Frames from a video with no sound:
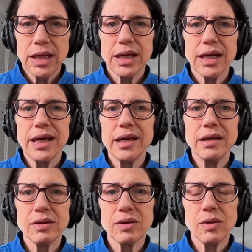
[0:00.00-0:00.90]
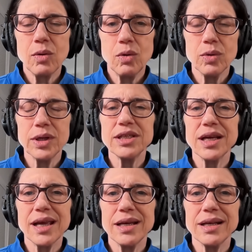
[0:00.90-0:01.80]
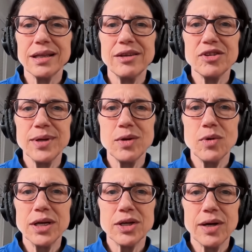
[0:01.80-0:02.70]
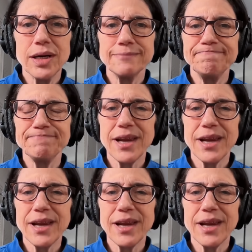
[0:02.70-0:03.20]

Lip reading: And once again, it leaves me wondering,